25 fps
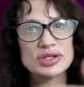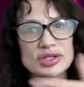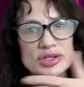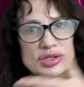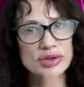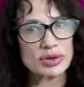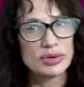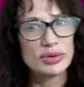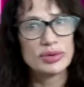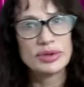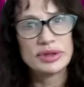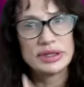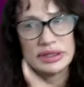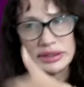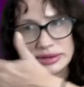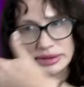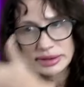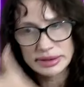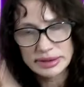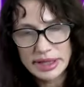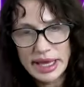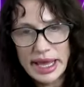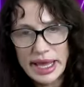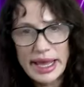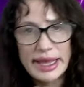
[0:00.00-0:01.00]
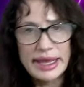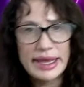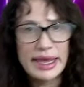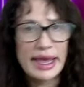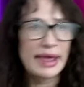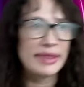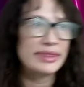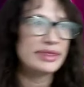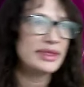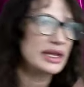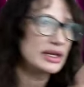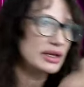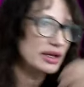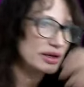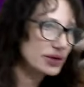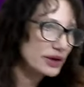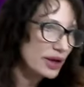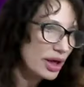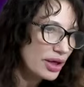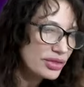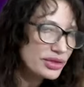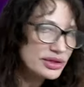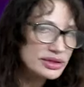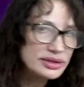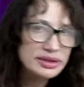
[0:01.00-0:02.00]
So the delay, and then
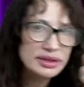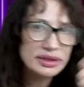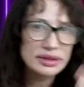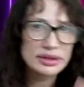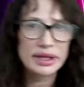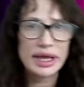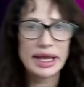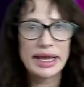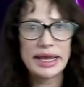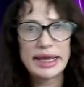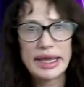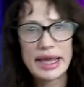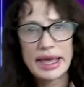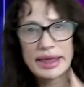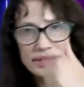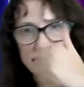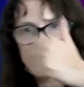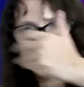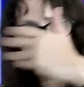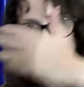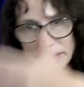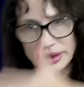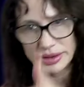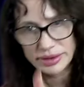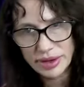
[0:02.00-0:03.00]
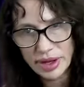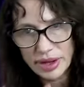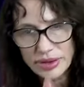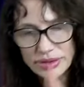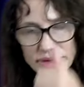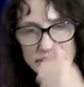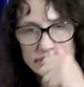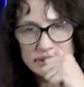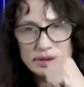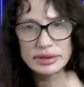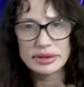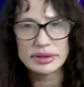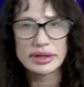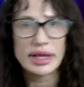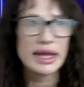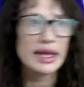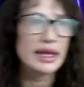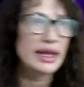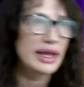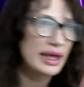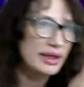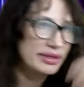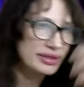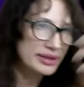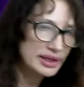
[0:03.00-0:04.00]
another delay, and then another
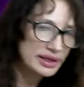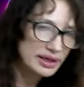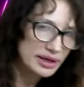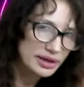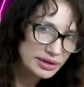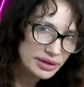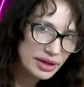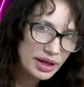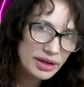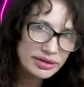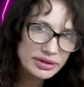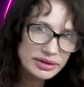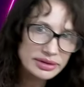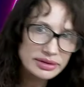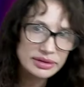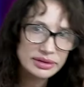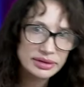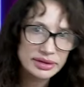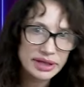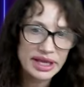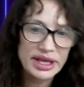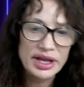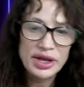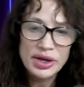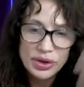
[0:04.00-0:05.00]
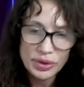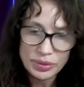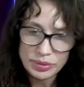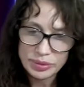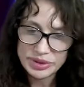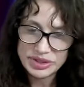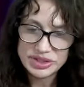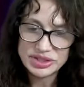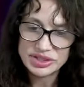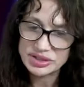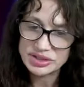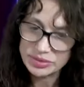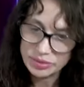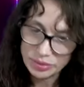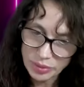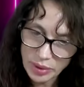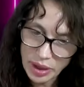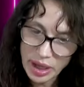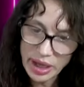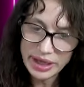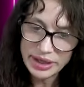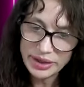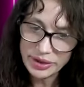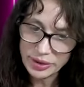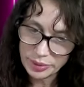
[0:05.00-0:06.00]
delay, and then another delay, which is
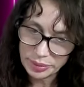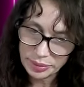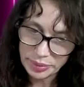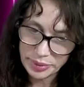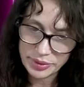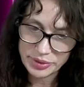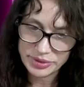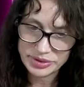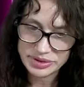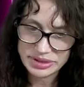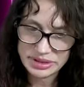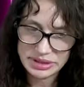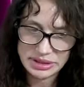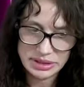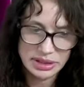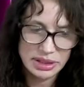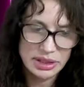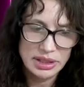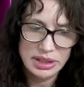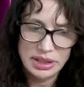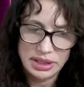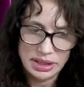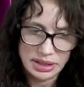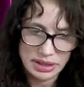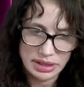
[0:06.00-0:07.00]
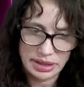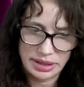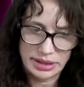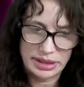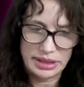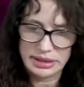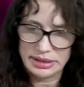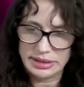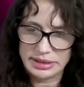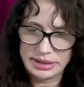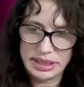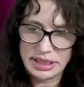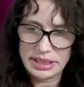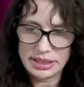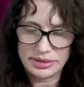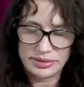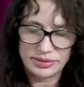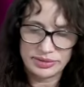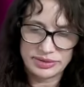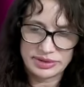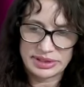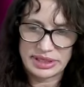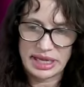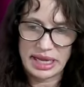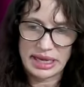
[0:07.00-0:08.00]
why your person, like you said,
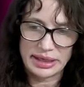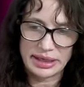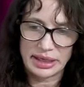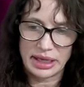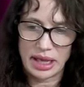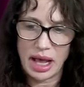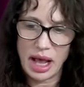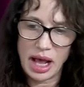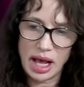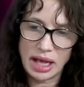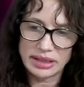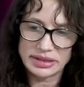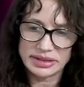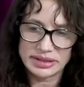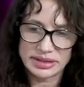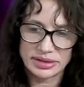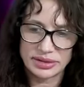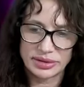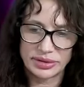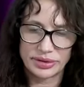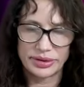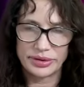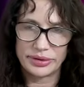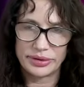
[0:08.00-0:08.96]
it was getting hostile.